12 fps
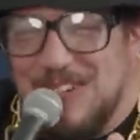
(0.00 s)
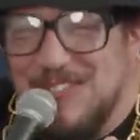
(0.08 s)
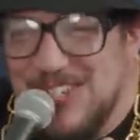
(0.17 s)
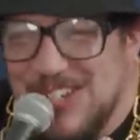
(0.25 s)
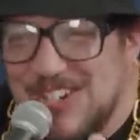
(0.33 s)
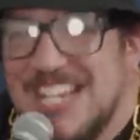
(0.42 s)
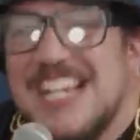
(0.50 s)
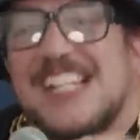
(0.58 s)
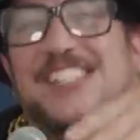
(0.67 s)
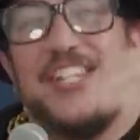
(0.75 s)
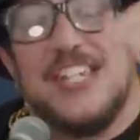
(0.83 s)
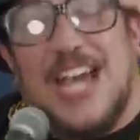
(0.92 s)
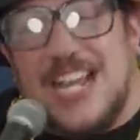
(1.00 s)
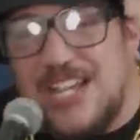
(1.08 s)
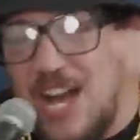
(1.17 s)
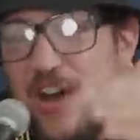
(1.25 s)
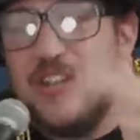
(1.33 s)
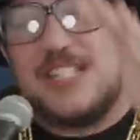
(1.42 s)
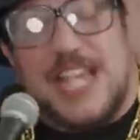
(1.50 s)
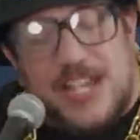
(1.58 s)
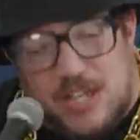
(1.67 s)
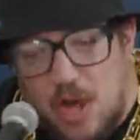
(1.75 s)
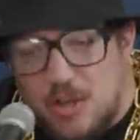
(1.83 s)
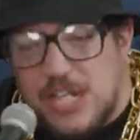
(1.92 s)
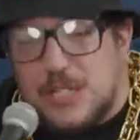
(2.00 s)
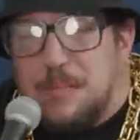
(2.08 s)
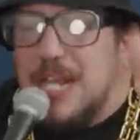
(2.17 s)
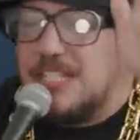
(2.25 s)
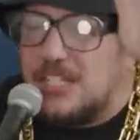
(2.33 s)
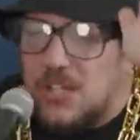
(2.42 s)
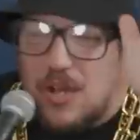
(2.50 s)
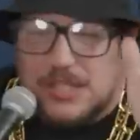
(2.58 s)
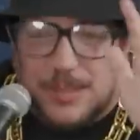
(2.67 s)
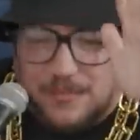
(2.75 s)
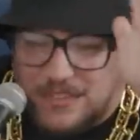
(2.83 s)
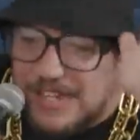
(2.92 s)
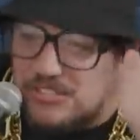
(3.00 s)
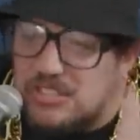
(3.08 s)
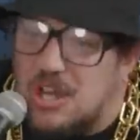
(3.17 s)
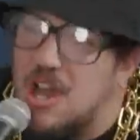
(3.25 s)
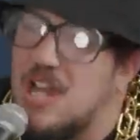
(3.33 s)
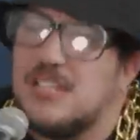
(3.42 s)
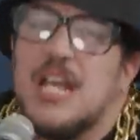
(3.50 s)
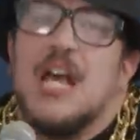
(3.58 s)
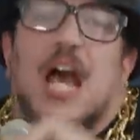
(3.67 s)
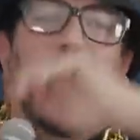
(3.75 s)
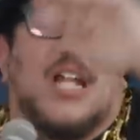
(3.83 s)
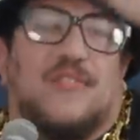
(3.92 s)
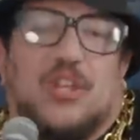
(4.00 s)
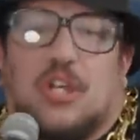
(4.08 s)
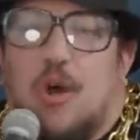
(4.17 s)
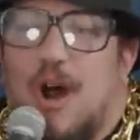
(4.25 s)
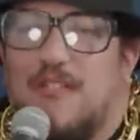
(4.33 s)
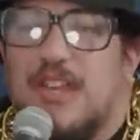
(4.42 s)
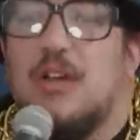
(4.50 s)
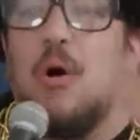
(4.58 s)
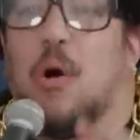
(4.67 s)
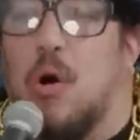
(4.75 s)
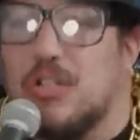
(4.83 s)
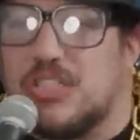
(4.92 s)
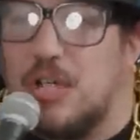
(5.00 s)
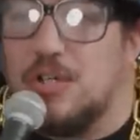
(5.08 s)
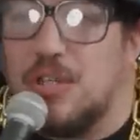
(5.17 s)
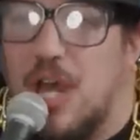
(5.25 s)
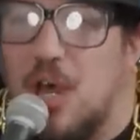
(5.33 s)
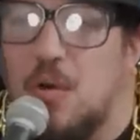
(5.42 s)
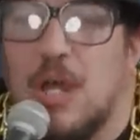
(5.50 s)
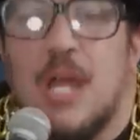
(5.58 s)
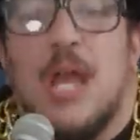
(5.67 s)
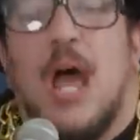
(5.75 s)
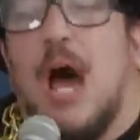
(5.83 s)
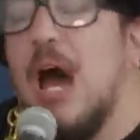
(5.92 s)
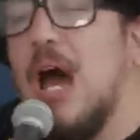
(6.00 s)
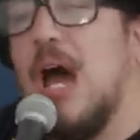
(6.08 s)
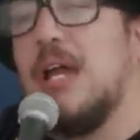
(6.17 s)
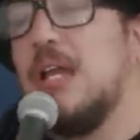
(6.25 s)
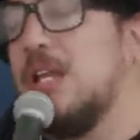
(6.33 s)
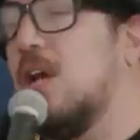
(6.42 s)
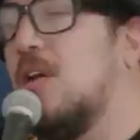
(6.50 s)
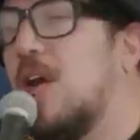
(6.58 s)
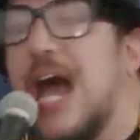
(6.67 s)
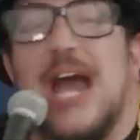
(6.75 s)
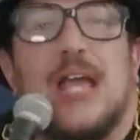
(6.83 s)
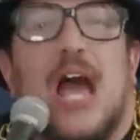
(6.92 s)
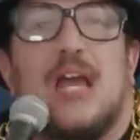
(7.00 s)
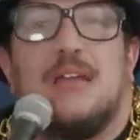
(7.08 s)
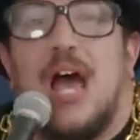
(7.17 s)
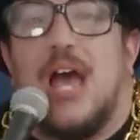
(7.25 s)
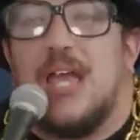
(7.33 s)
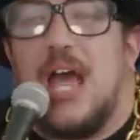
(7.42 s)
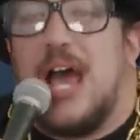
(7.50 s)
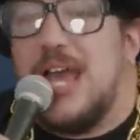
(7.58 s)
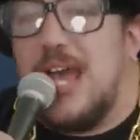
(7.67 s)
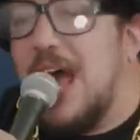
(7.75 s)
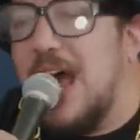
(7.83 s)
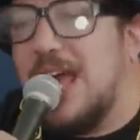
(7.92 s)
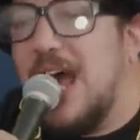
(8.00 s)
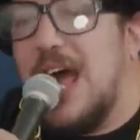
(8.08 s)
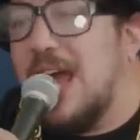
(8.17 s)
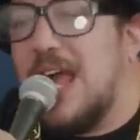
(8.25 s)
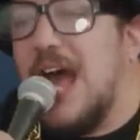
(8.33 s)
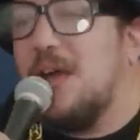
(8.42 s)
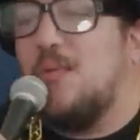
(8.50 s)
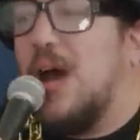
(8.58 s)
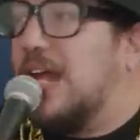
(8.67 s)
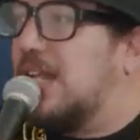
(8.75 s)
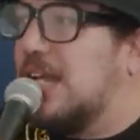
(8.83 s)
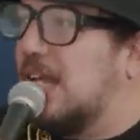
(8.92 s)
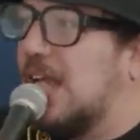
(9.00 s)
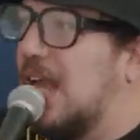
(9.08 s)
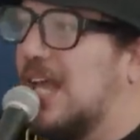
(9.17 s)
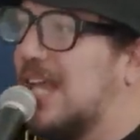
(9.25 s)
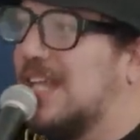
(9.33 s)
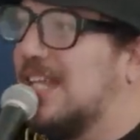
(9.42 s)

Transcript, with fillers: review. So you got to go. You say go to this place. It's it's awesome. Five stars. I love the coffee. Also, though, uh, you know, I, I, I, I, I, I, yeah. what? Five